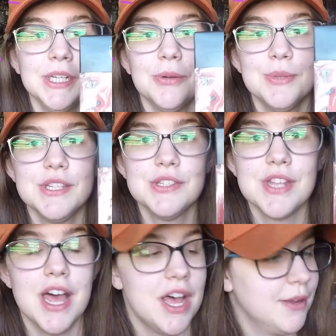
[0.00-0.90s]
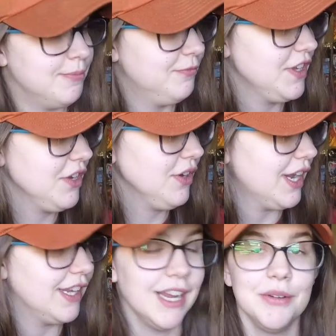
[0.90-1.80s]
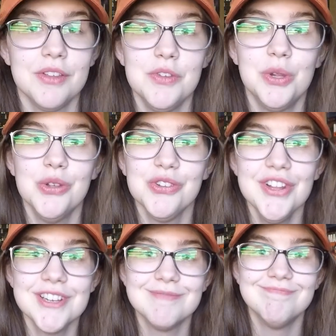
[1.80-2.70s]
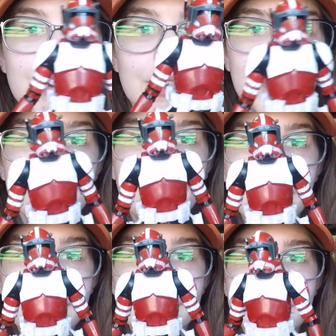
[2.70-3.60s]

open this figure and I'll give you a closer look. Alrighty, and